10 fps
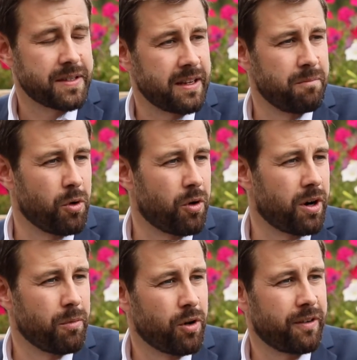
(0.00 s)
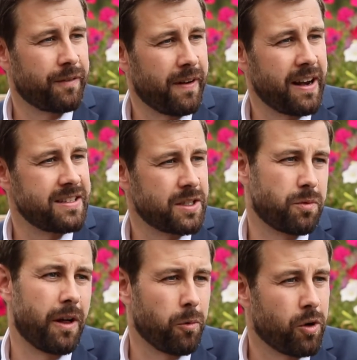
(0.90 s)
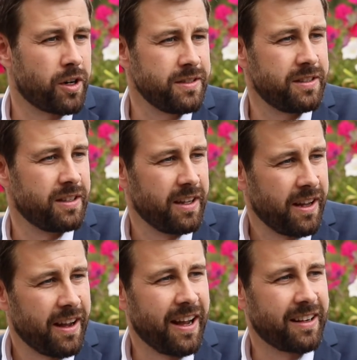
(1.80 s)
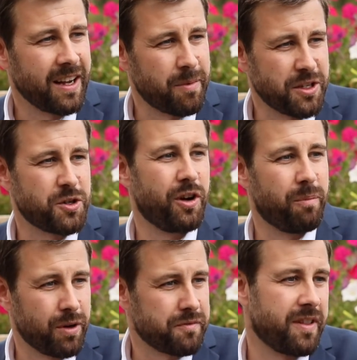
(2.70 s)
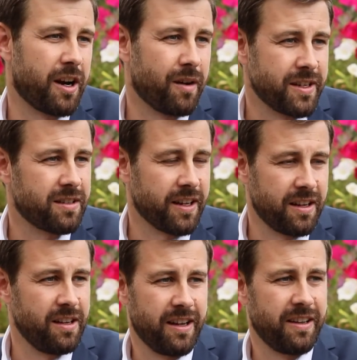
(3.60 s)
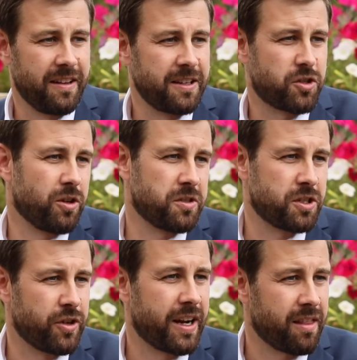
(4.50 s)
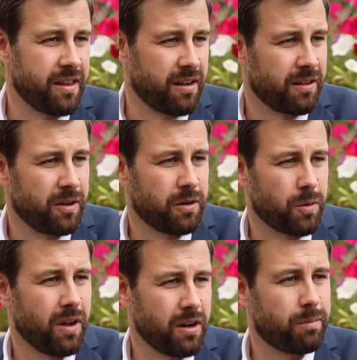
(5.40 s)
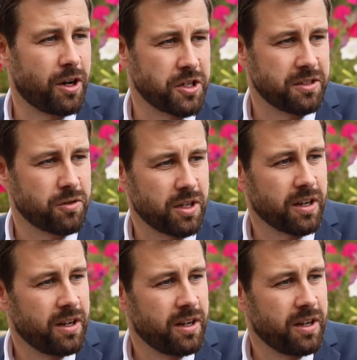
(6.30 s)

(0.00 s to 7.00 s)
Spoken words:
seen more and more financings without warrants, and companies are trying to push for that, obviously, and that shows strength and good quality of projects usually.